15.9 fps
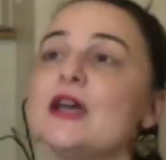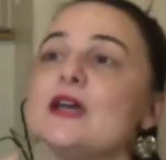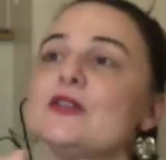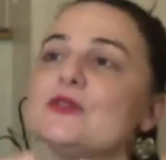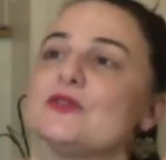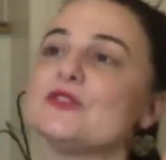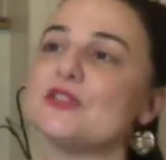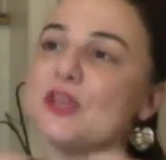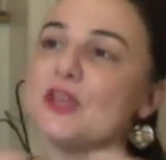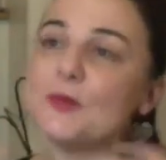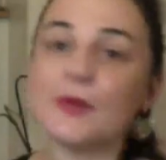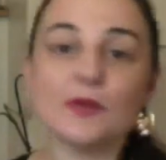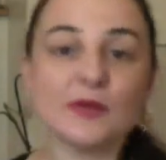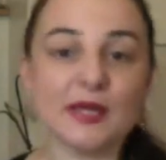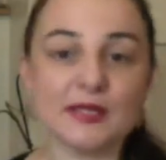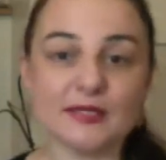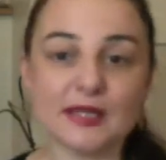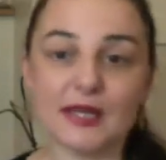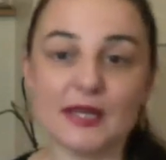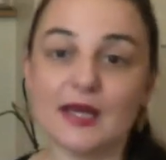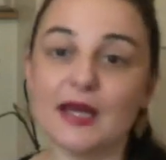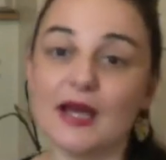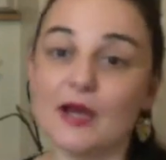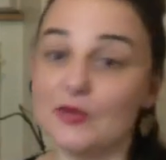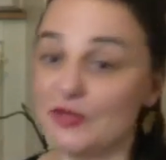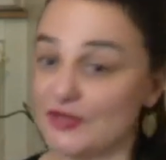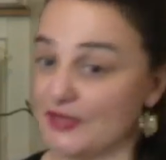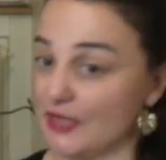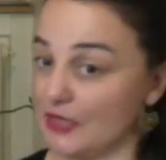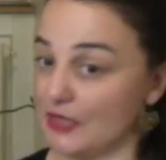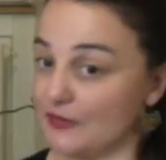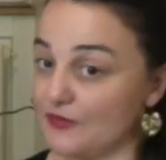to separate
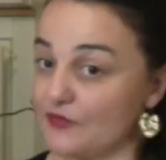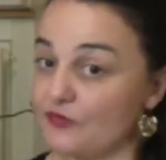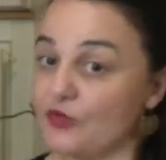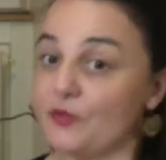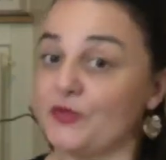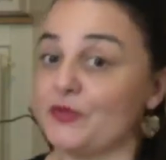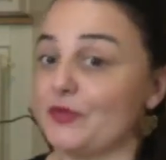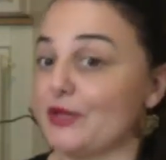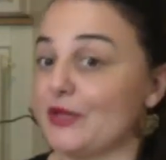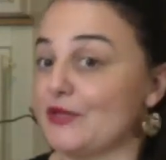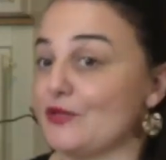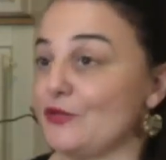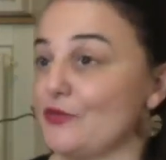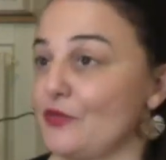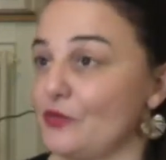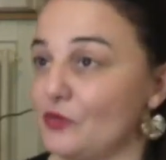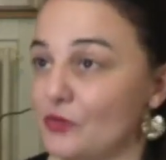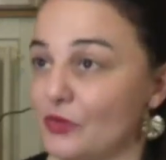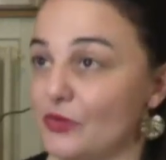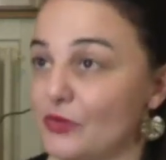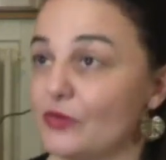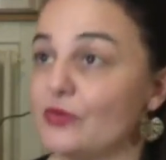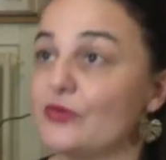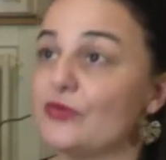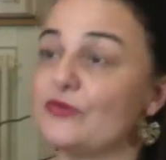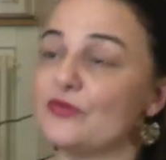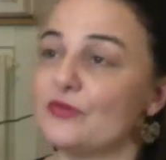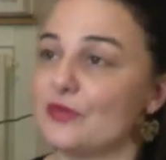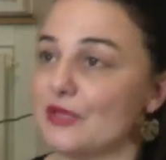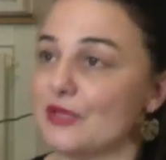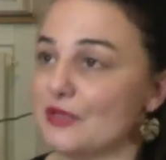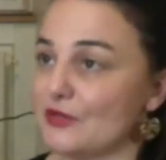ourselves from the rest of the world, of the
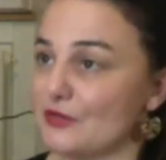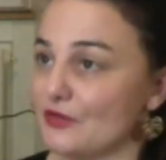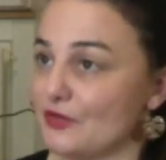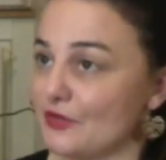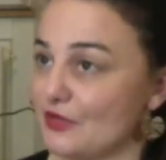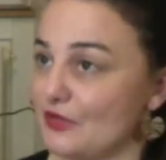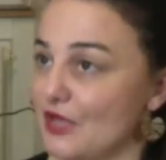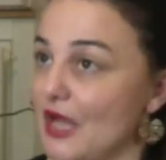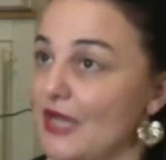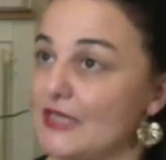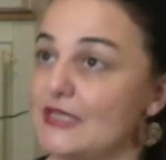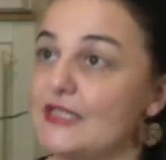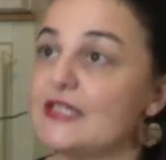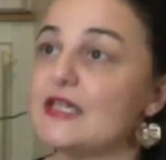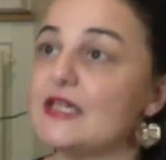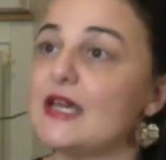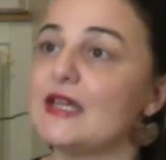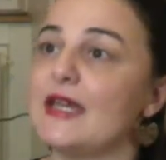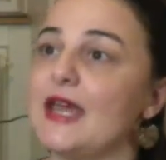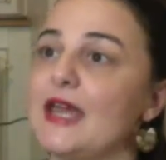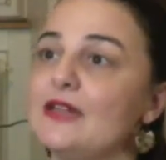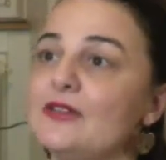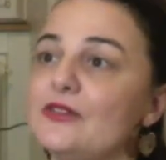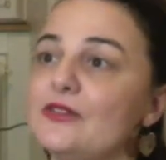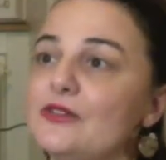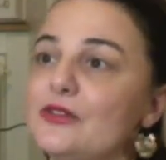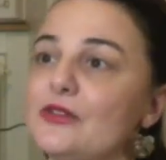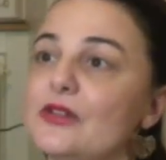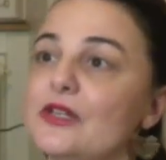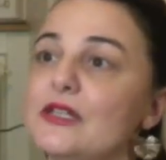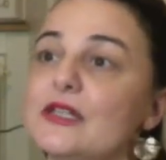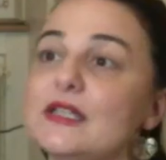rest of society, and
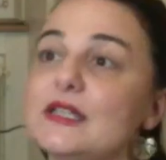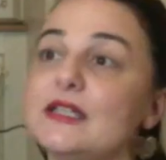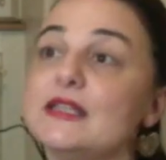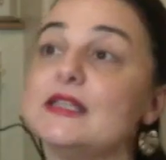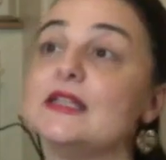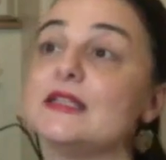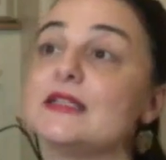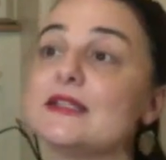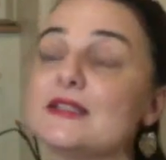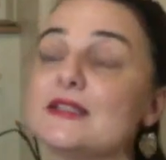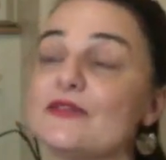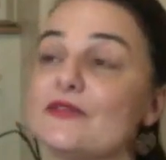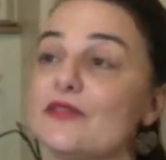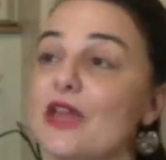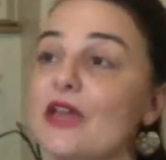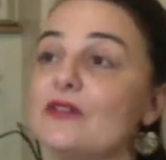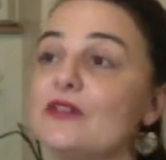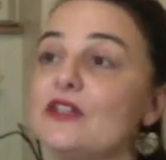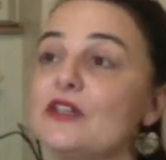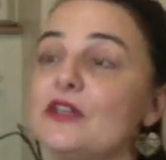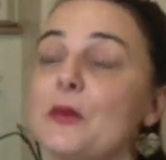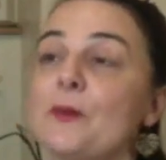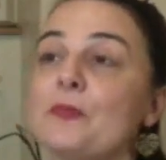enter this very